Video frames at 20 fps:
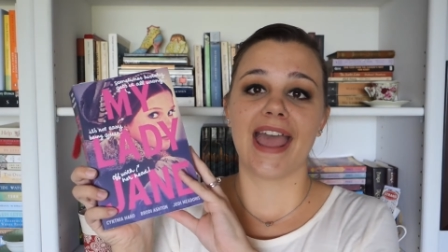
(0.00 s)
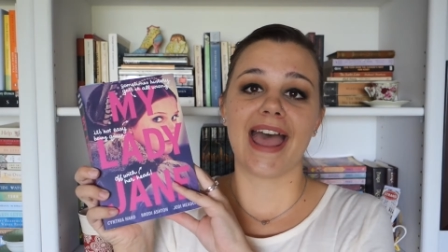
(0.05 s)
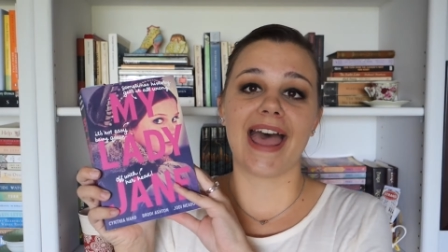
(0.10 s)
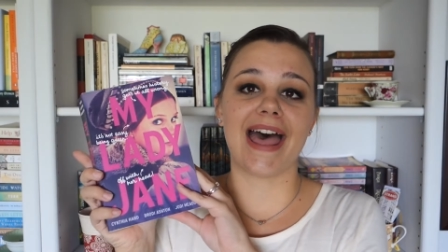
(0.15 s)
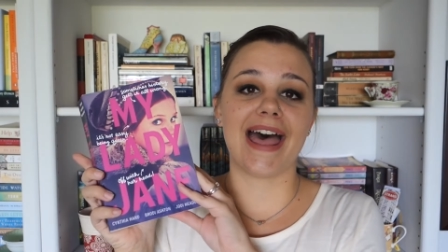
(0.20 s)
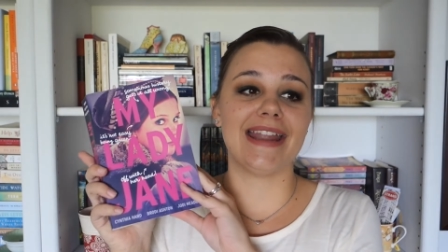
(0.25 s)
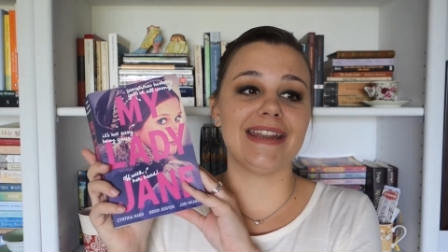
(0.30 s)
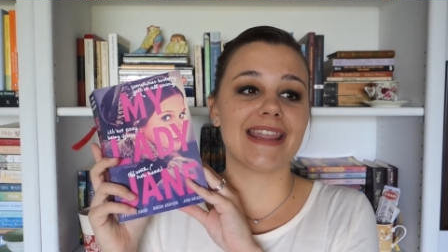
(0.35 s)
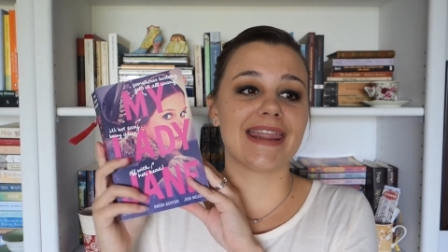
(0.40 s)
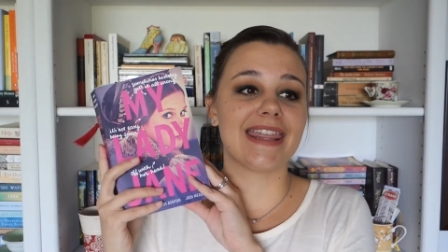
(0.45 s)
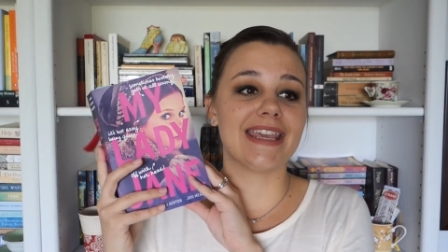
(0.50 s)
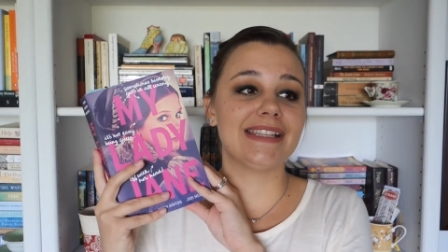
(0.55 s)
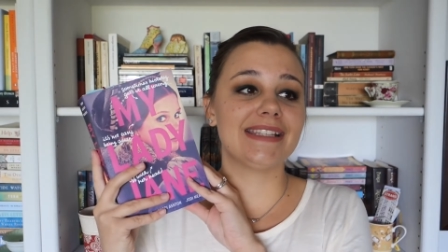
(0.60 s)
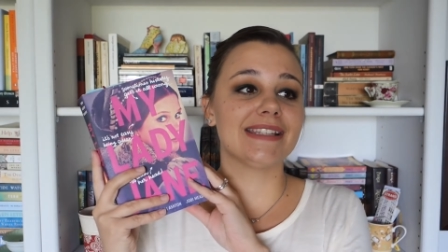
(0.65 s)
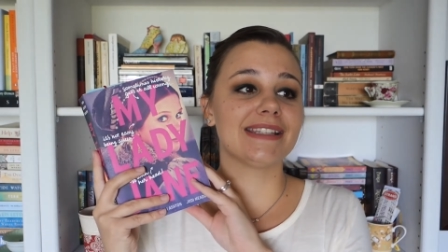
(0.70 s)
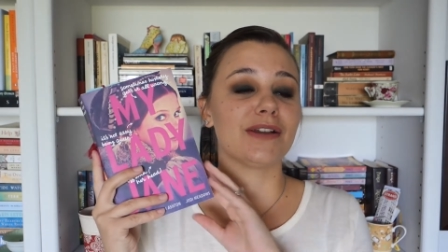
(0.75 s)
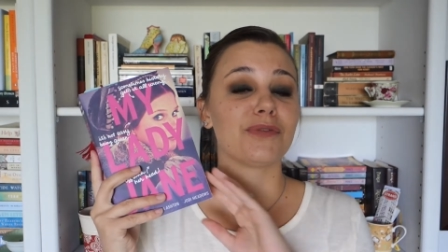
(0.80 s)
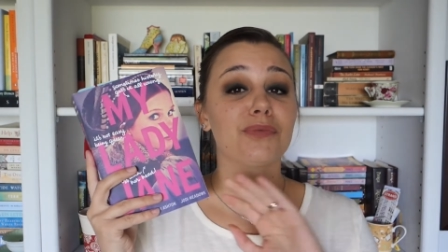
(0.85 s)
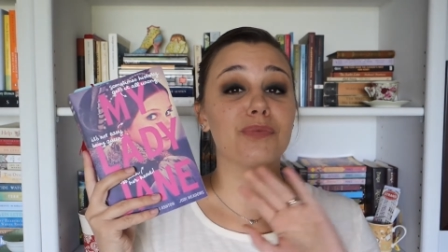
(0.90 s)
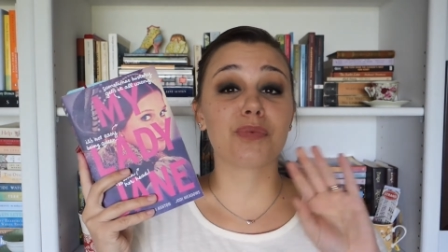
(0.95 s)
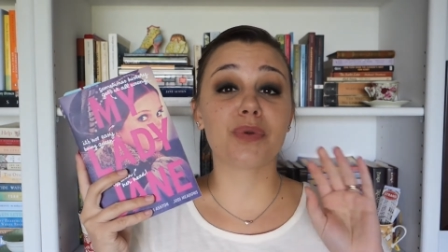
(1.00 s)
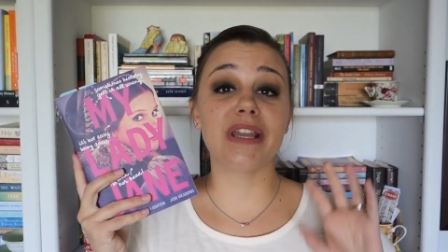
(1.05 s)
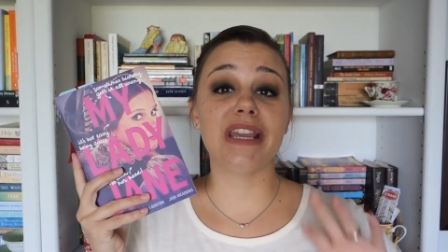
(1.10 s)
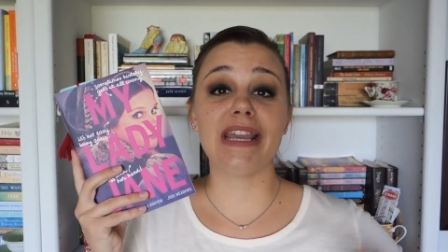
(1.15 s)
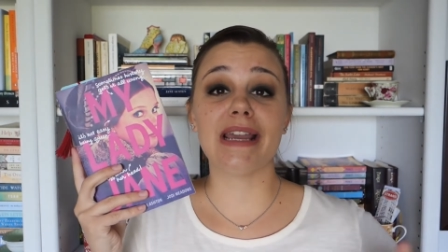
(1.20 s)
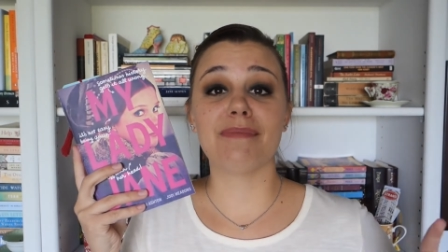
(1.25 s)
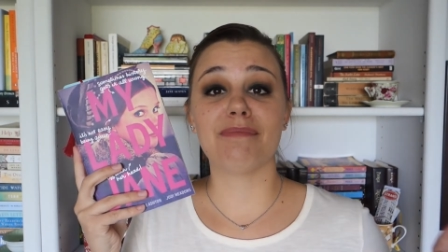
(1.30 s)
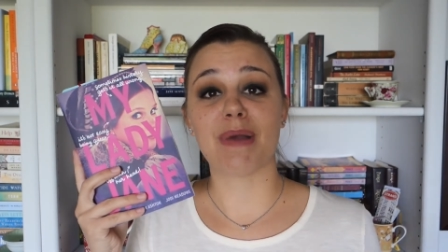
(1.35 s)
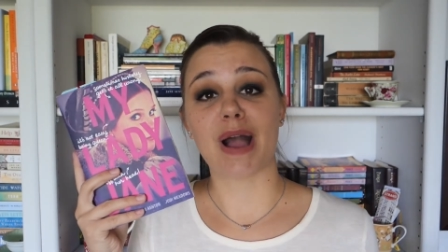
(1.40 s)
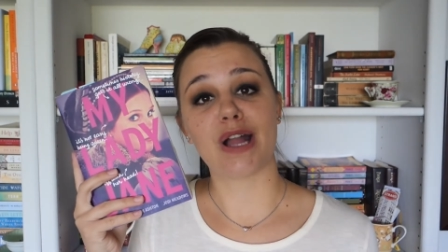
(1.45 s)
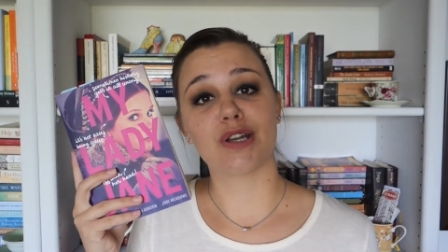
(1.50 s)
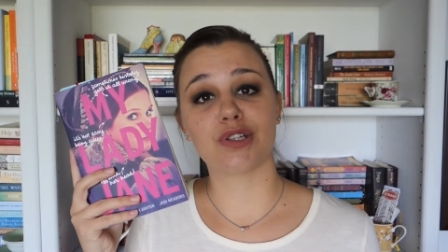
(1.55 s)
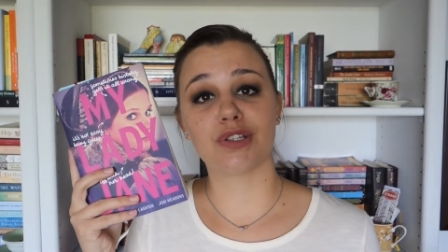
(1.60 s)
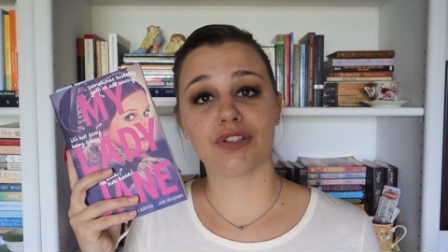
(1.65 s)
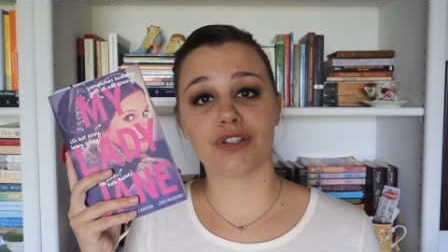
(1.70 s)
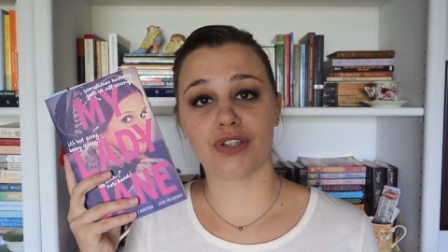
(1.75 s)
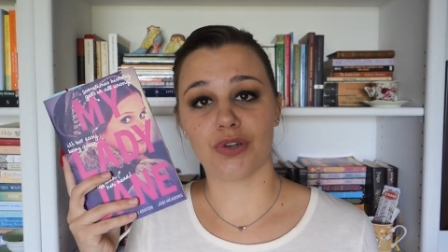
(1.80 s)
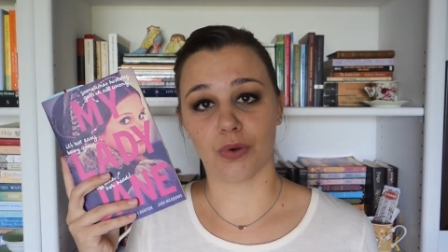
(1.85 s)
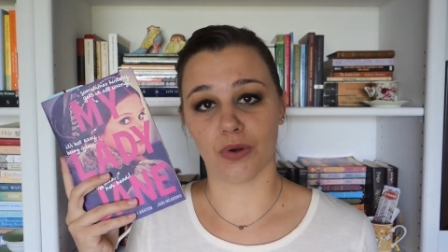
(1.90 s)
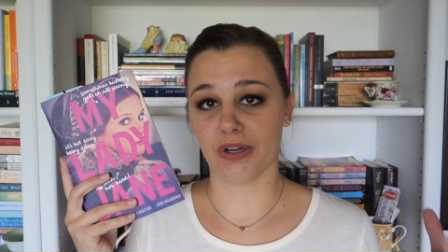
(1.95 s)
And this is a
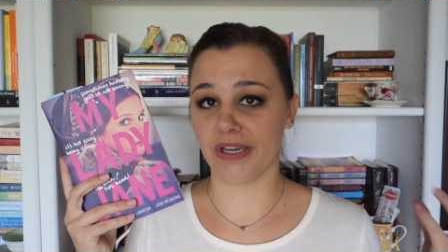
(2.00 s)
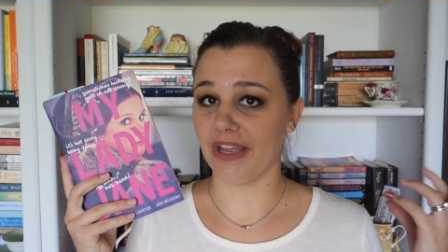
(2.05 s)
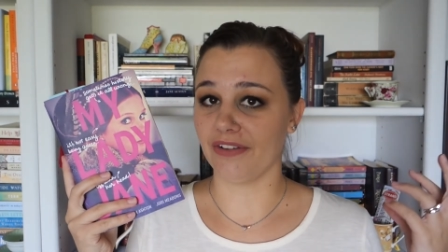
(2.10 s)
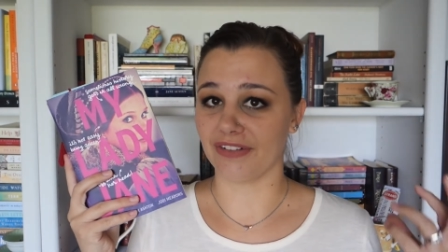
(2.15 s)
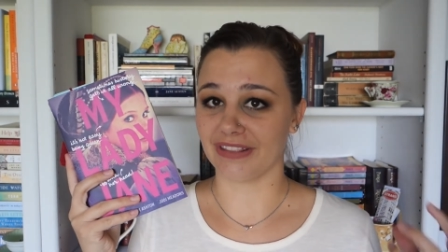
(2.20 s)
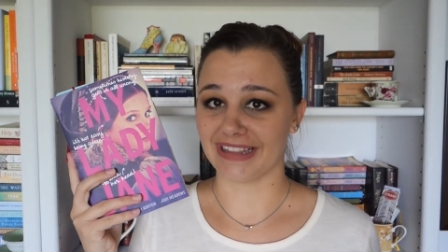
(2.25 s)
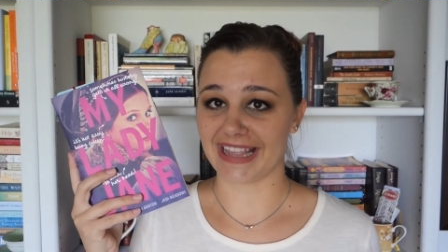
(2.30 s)
reimagined story of